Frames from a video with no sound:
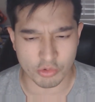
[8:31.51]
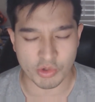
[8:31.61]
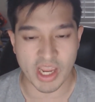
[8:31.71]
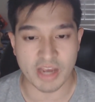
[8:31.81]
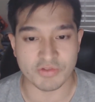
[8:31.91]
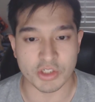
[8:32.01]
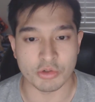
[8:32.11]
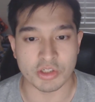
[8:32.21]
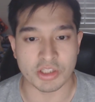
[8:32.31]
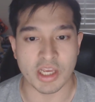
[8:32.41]
we have
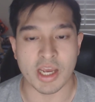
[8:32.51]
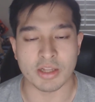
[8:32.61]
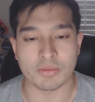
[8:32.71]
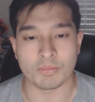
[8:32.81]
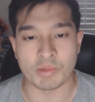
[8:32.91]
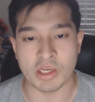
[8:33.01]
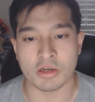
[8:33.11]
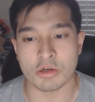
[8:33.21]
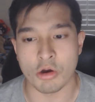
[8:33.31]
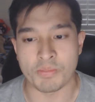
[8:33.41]
to it that
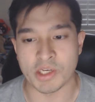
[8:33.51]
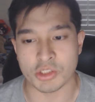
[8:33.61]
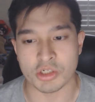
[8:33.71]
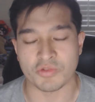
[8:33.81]
Bianco Beatrice